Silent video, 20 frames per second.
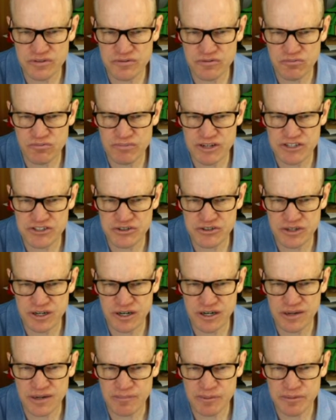measure
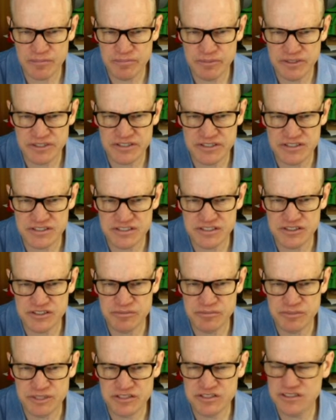up because you
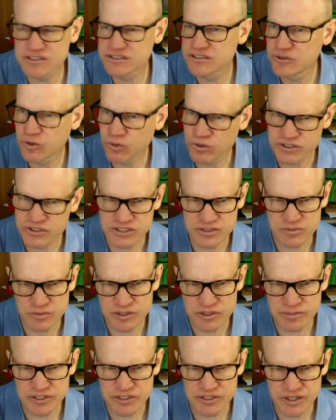miss oranges when you
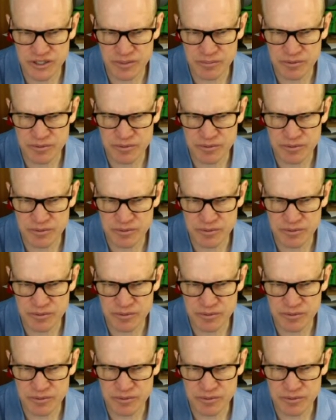measure up.